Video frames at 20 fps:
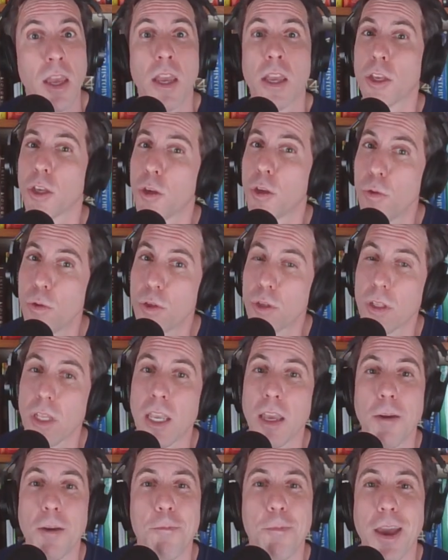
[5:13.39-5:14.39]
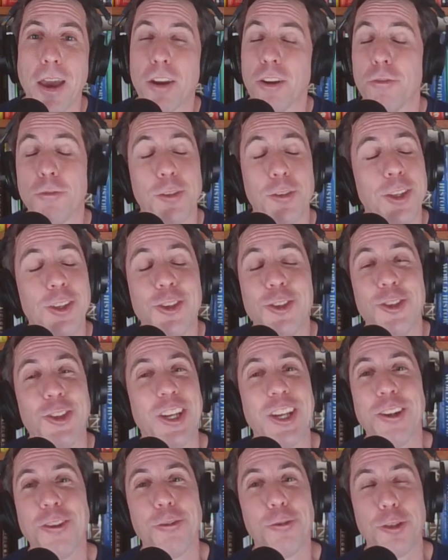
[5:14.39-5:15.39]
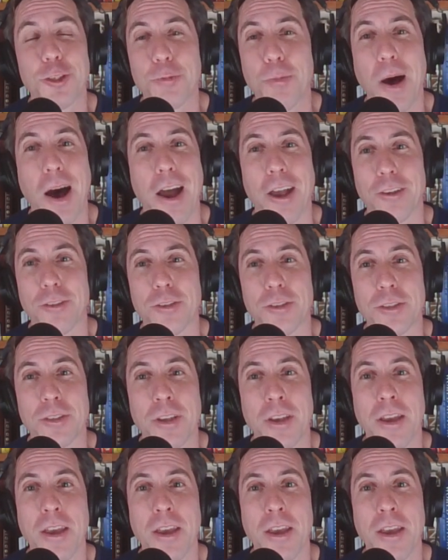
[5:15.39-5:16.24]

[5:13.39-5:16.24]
usually a man of congenial smiles,